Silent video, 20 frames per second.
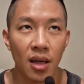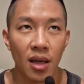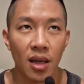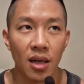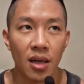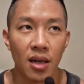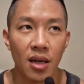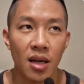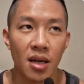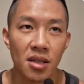
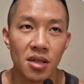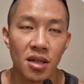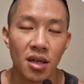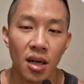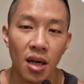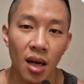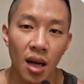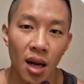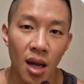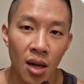it doesn't
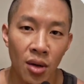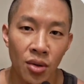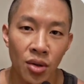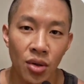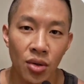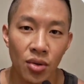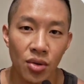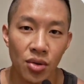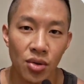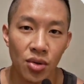allow
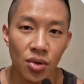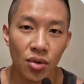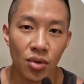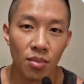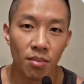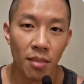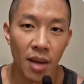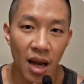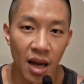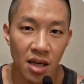you to
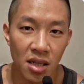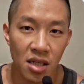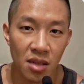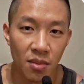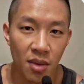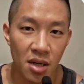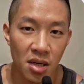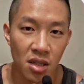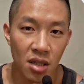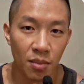
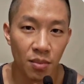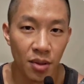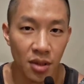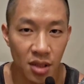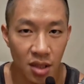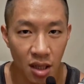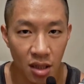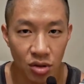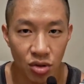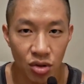maximize the
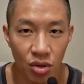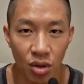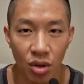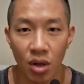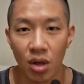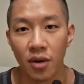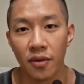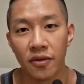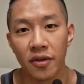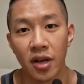
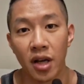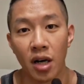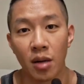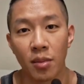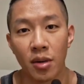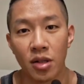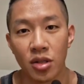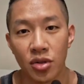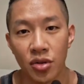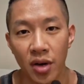potential of
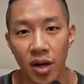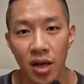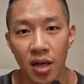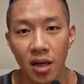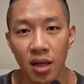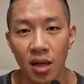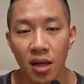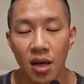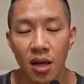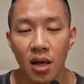kettlebell
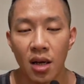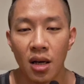training.